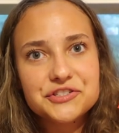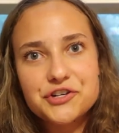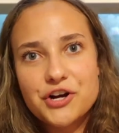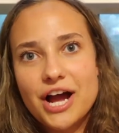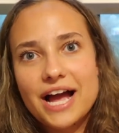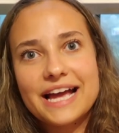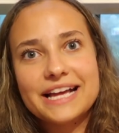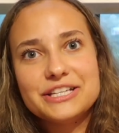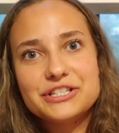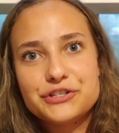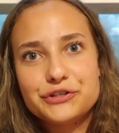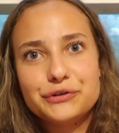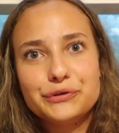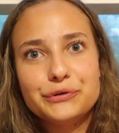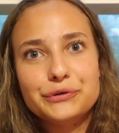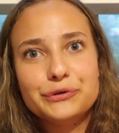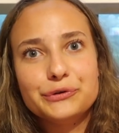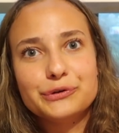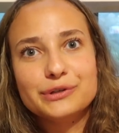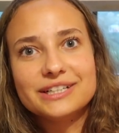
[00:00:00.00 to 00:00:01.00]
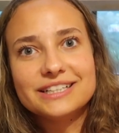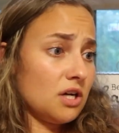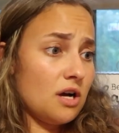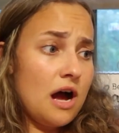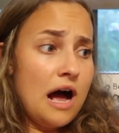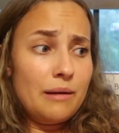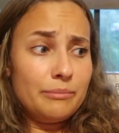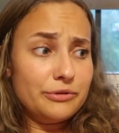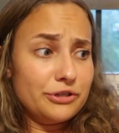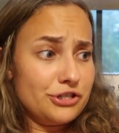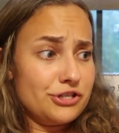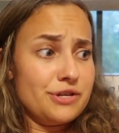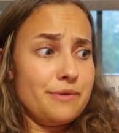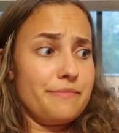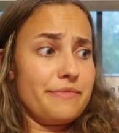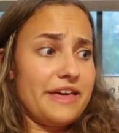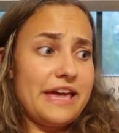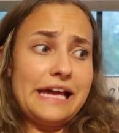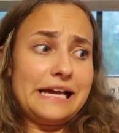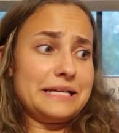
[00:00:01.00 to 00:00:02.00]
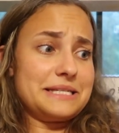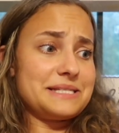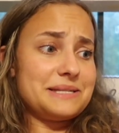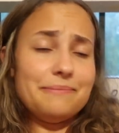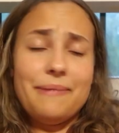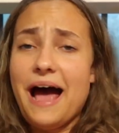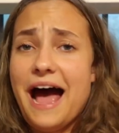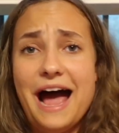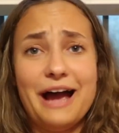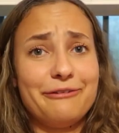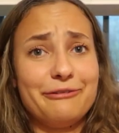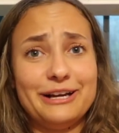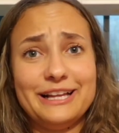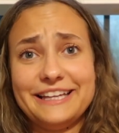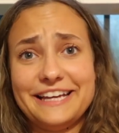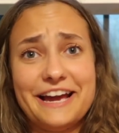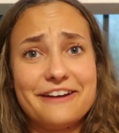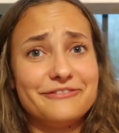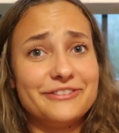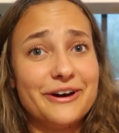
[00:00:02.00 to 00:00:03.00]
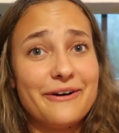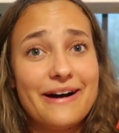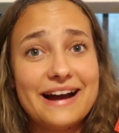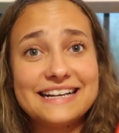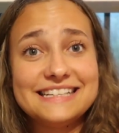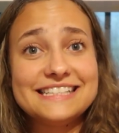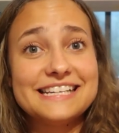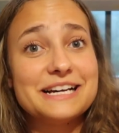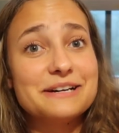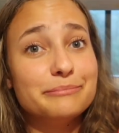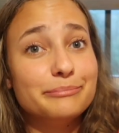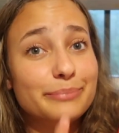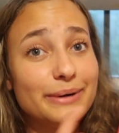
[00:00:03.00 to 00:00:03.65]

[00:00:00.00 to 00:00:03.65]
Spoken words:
trying to accomplish some things. I really have no idea,